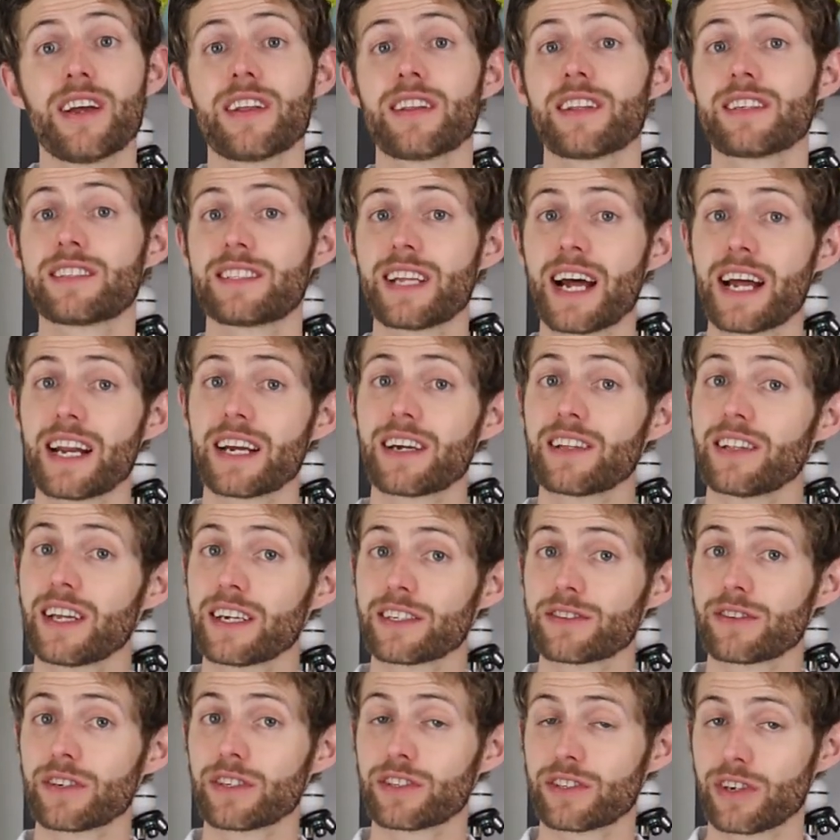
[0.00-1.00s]
The static
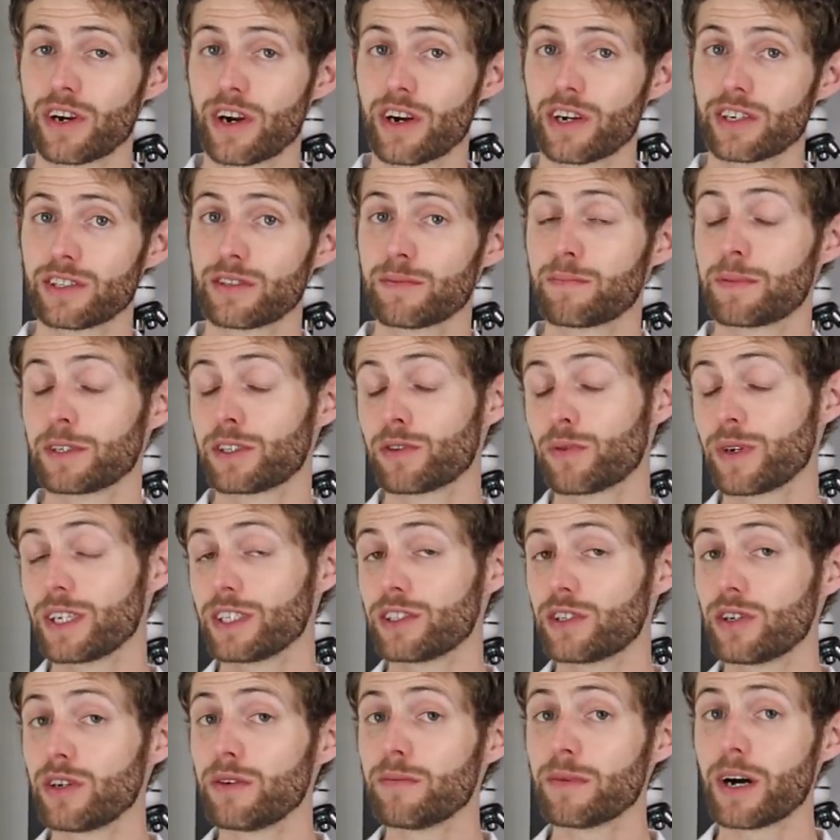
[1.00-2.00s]
electric charge
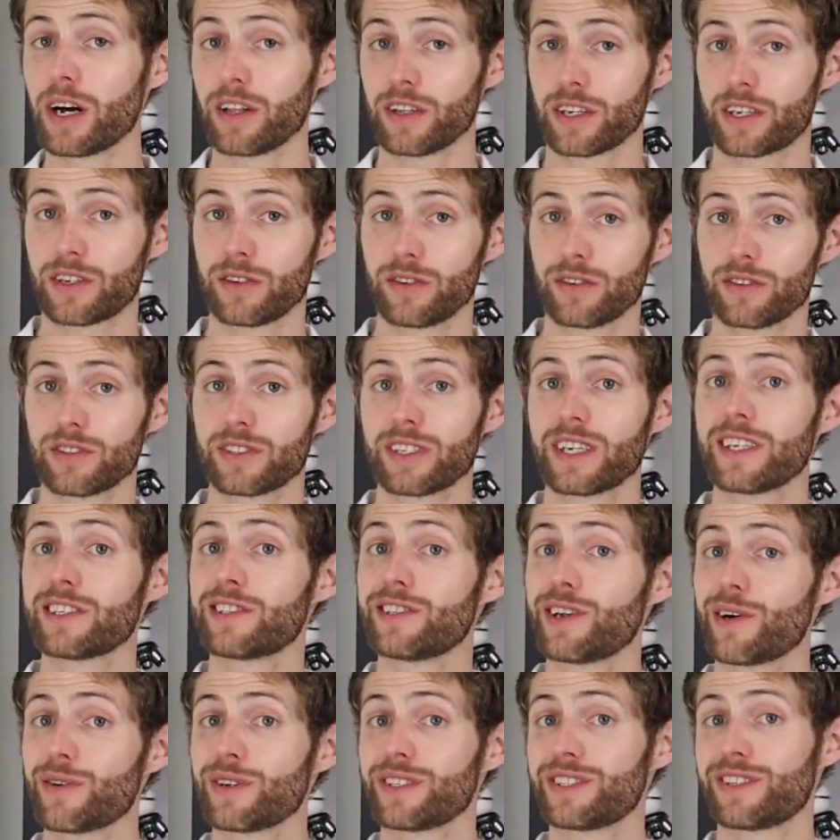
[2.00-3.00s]
between two molecules is
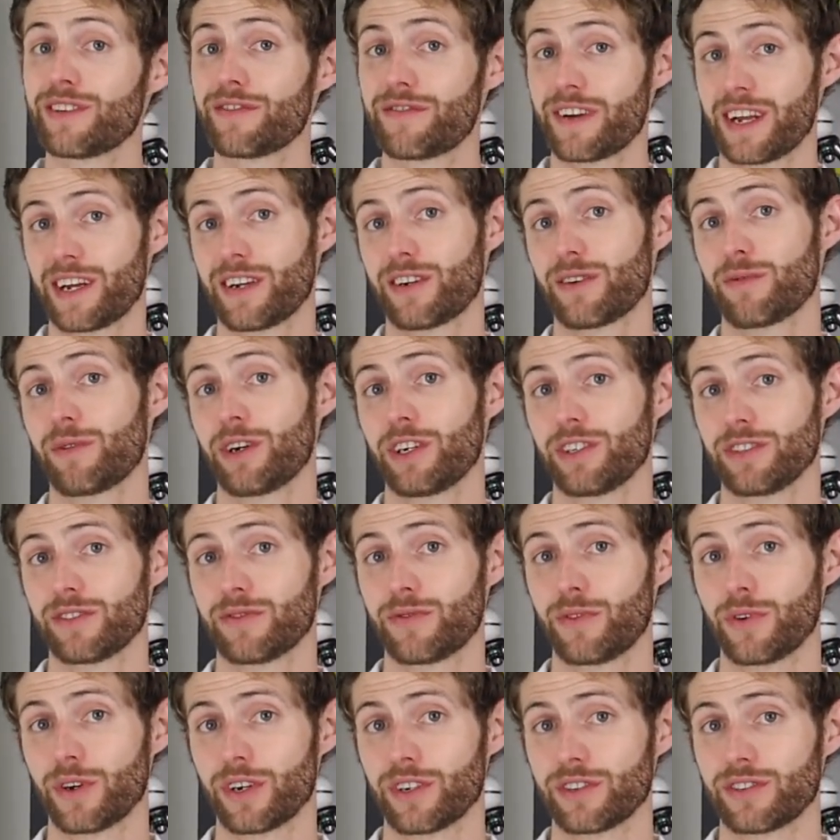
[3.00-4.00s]
known as the van der Waals
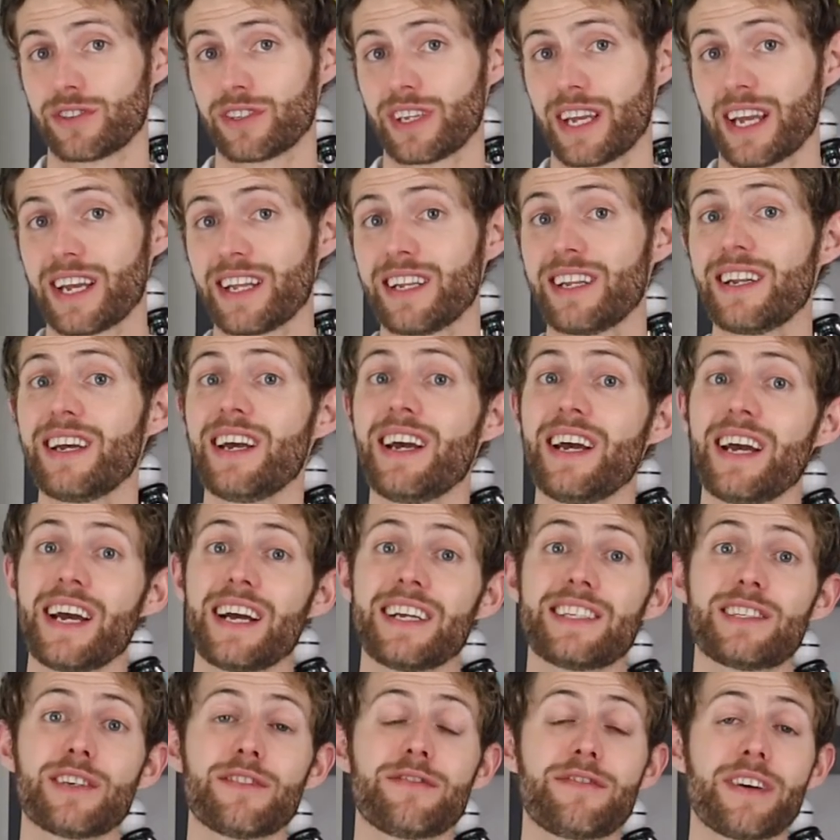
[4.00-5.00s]
force, and
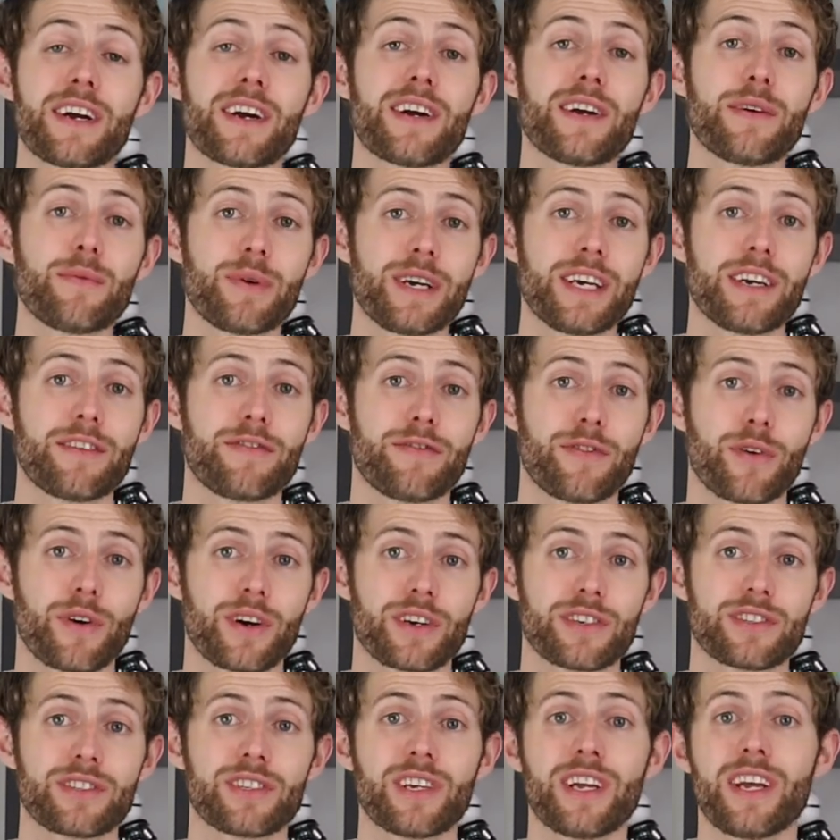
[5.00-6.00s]
it's a very weak
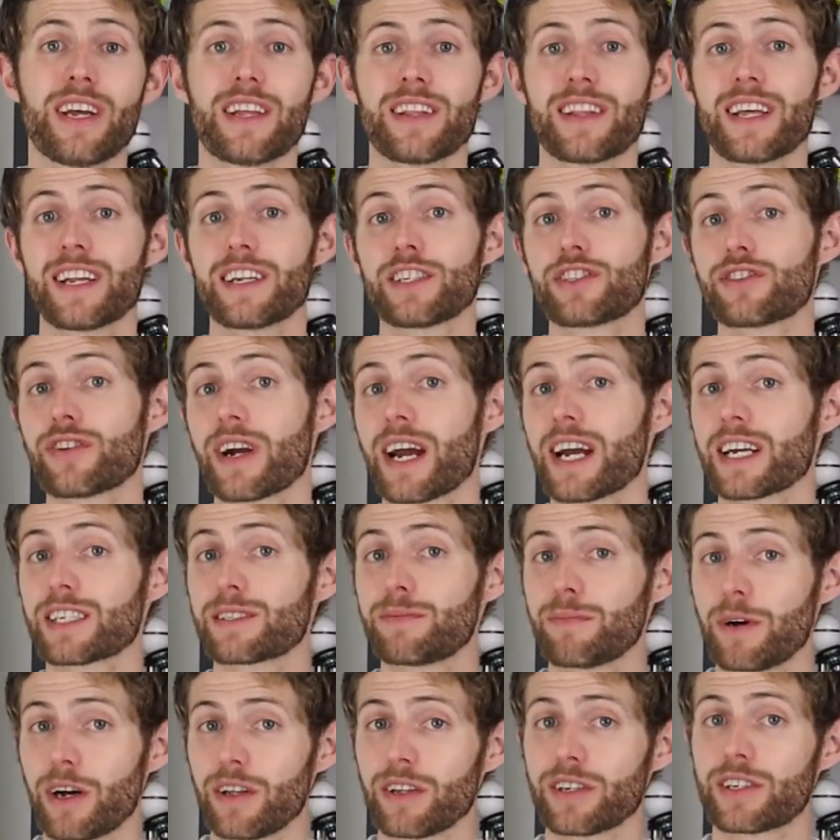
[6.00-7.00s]
force that attracts
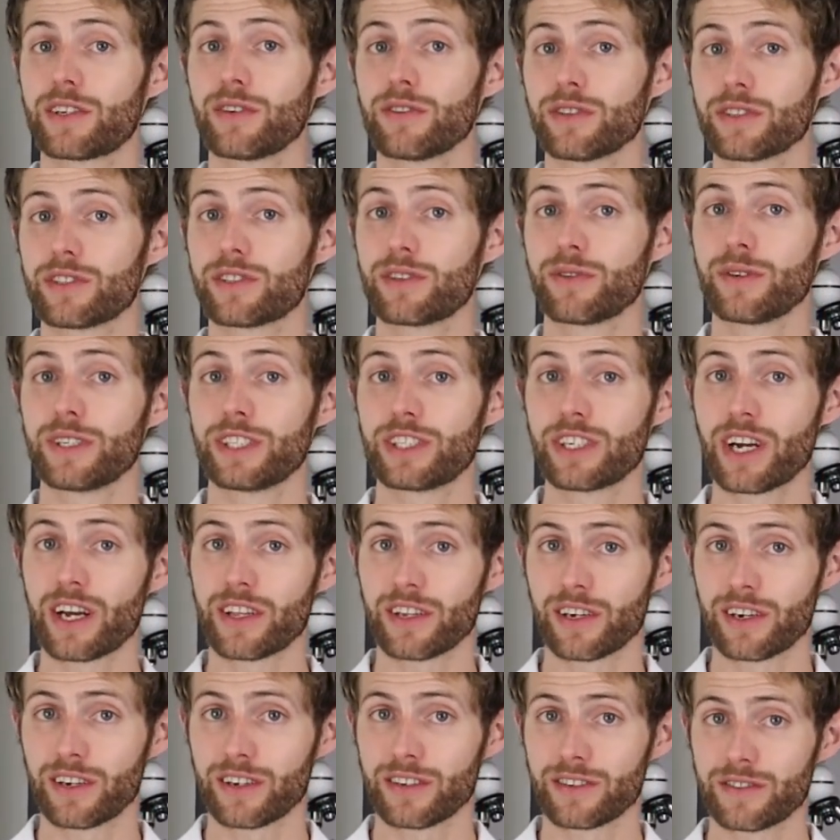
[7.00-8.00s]
molecules to each
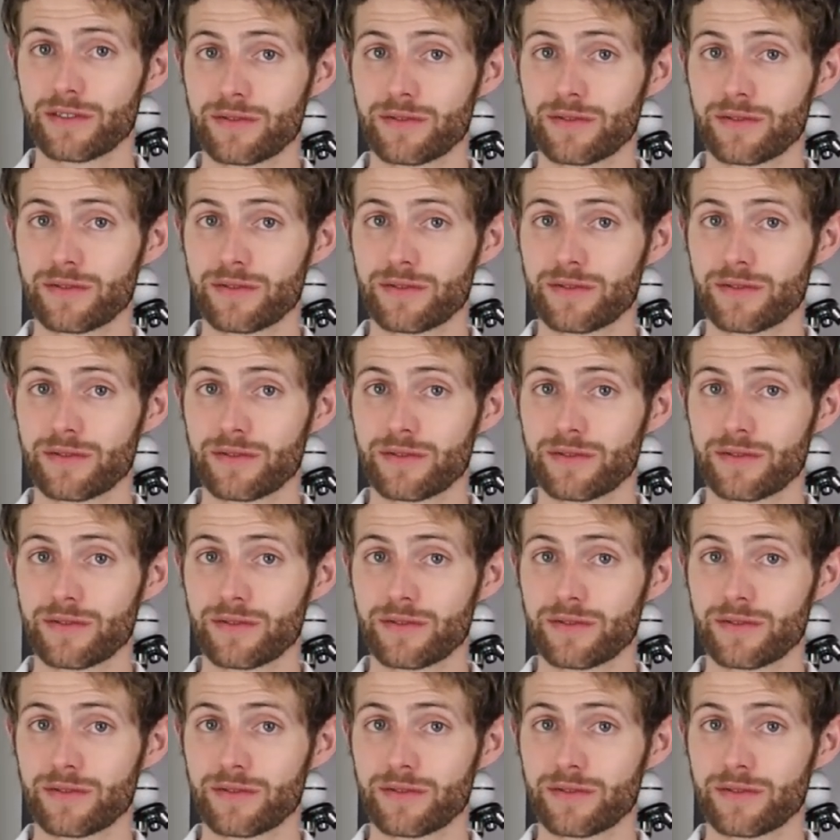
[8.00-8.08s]
other.